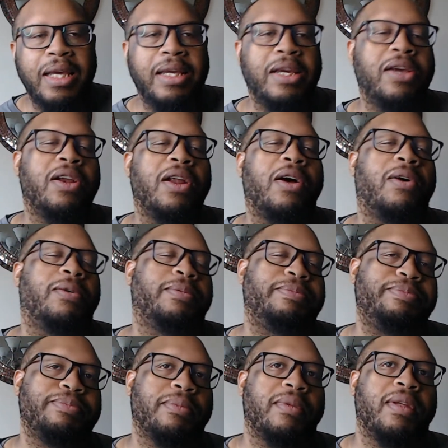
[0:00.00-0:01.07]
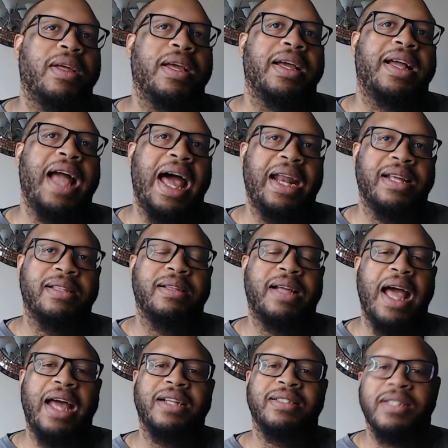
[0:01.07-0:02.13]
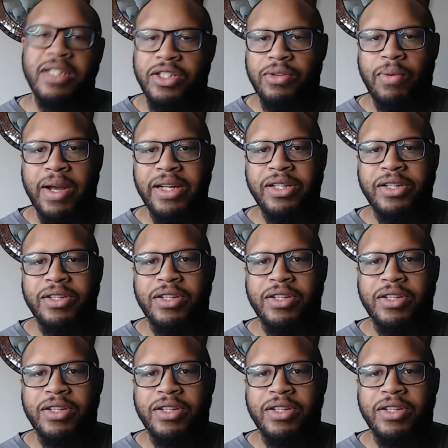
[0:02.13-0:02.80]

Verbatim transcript: you know, kind of kind of situation.